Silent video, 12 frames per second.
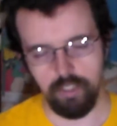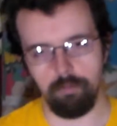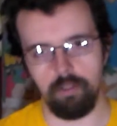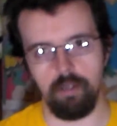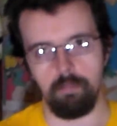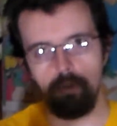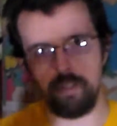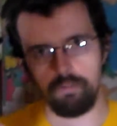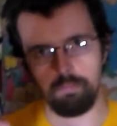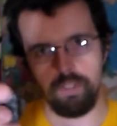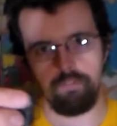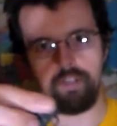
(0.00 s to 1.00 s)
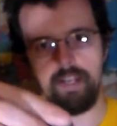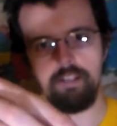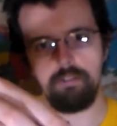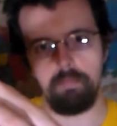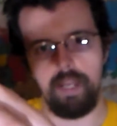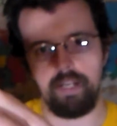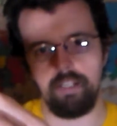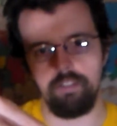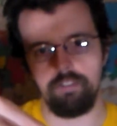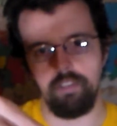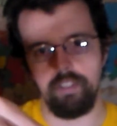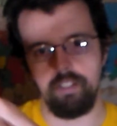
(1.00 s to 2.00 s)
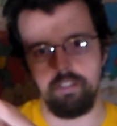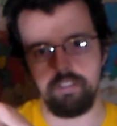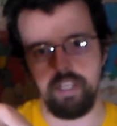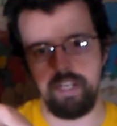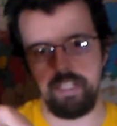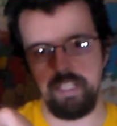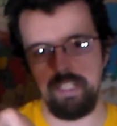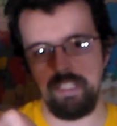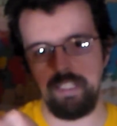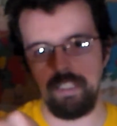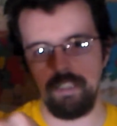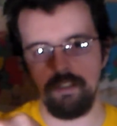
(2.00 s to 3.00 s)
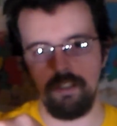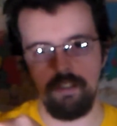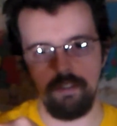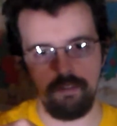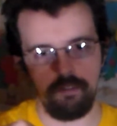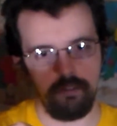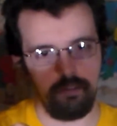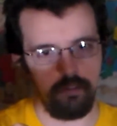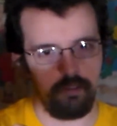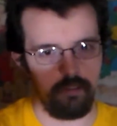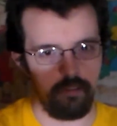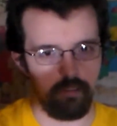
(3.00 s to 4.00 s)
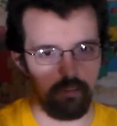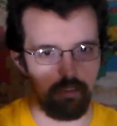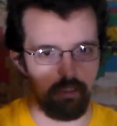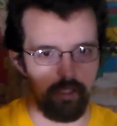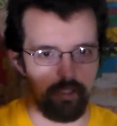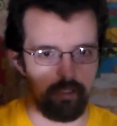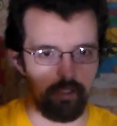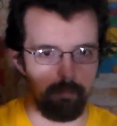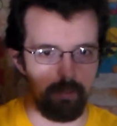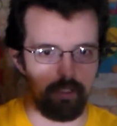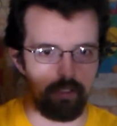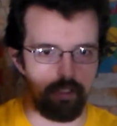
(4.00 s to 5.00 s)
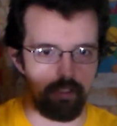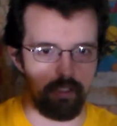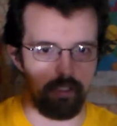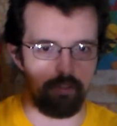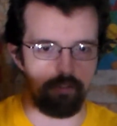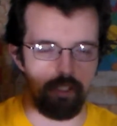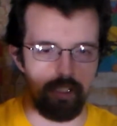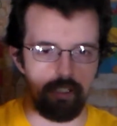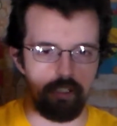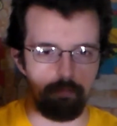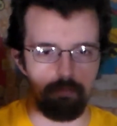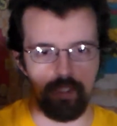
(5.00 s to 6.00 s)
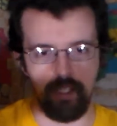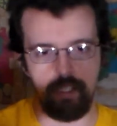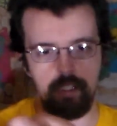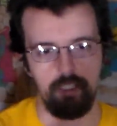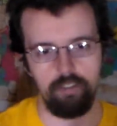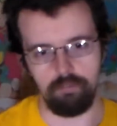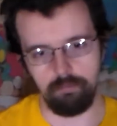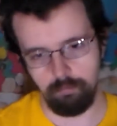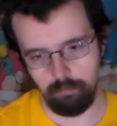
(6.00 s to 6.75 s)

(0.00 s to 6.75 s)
Then we're going to put his briefcase back in his little tiny hand. All right, come on, Donatello, take it. Thank you.